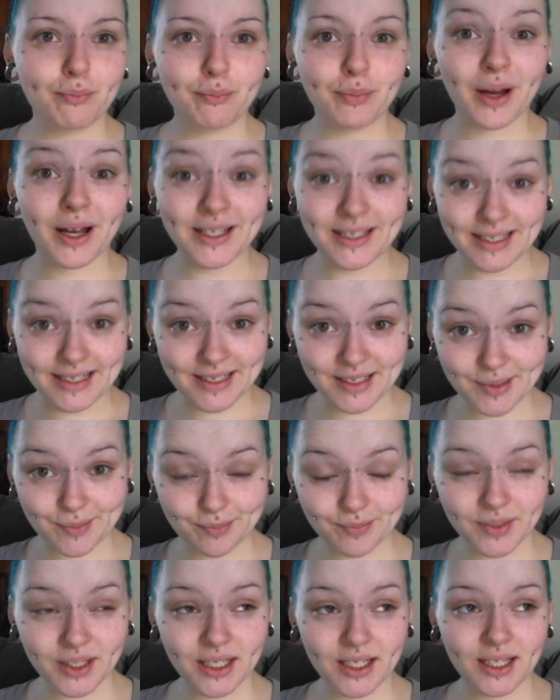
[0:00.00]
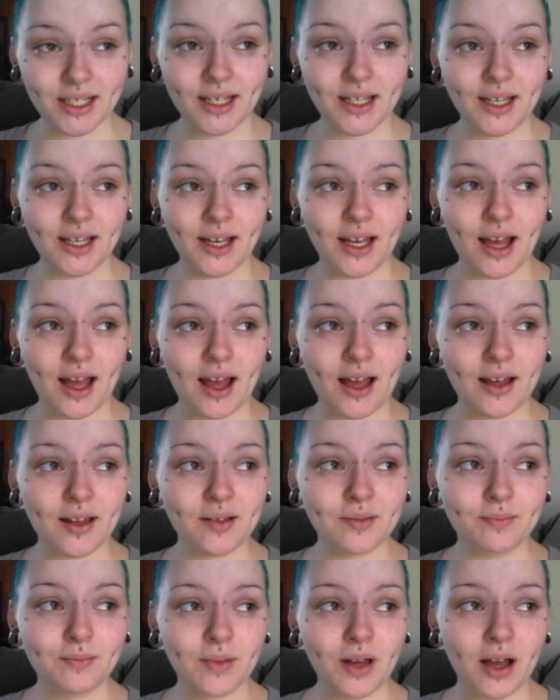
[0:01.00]
But I did.
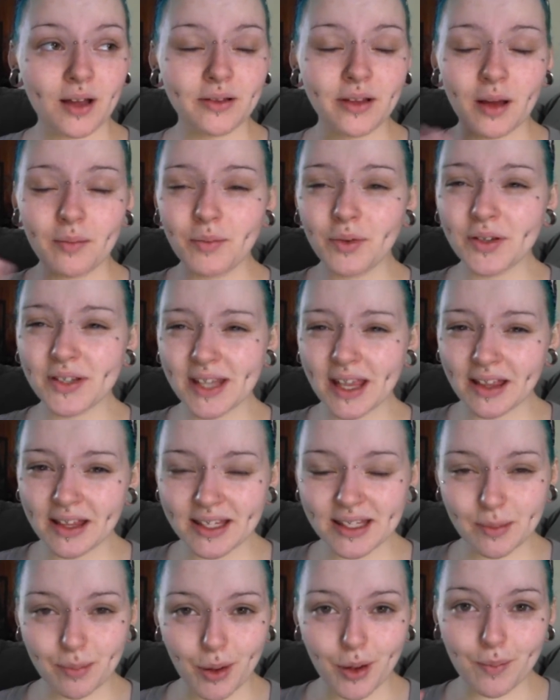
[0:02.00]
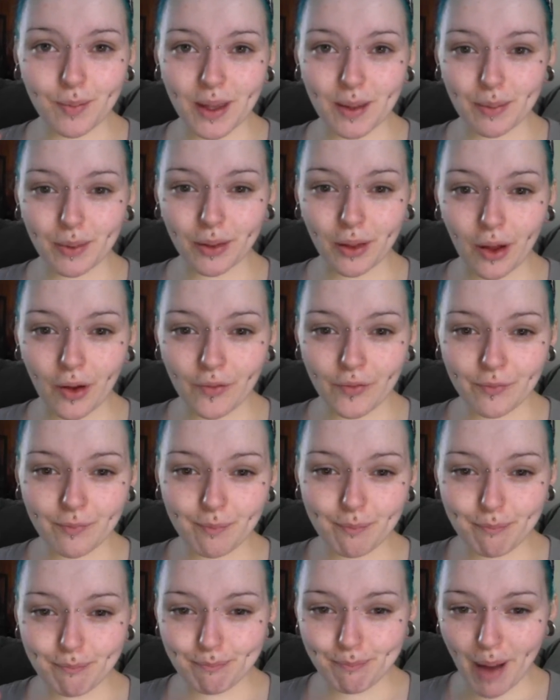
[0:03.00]
I'm not saying this to put people off,
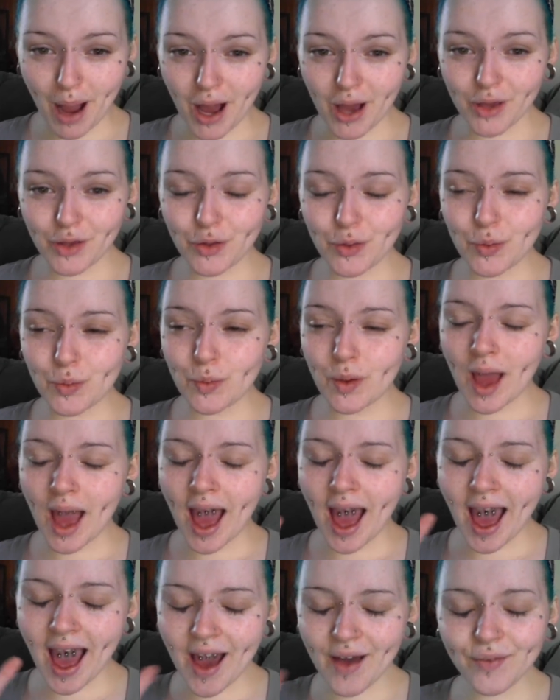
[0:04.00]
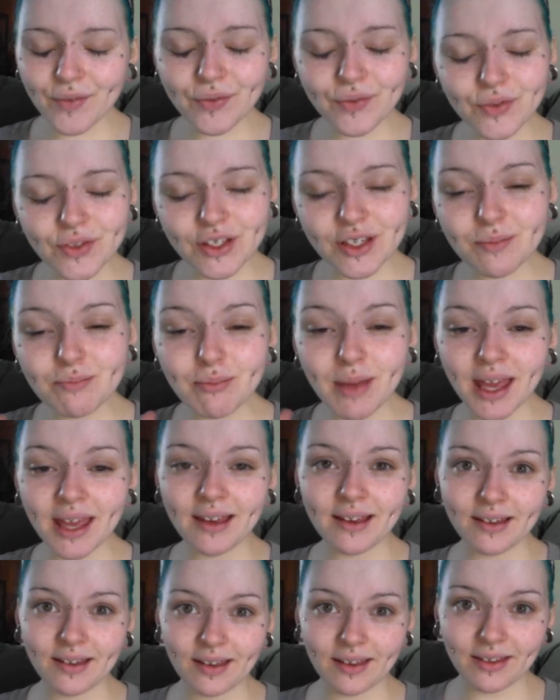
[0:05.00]
but you have to
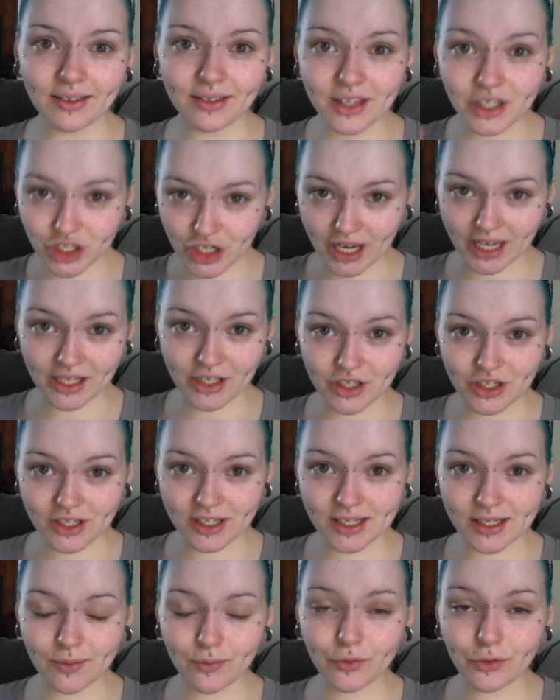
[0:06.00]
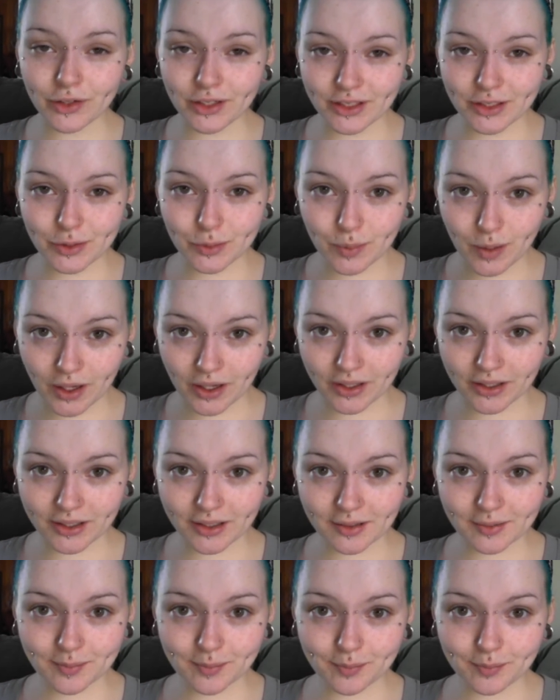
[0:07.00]
make the changes for it to work.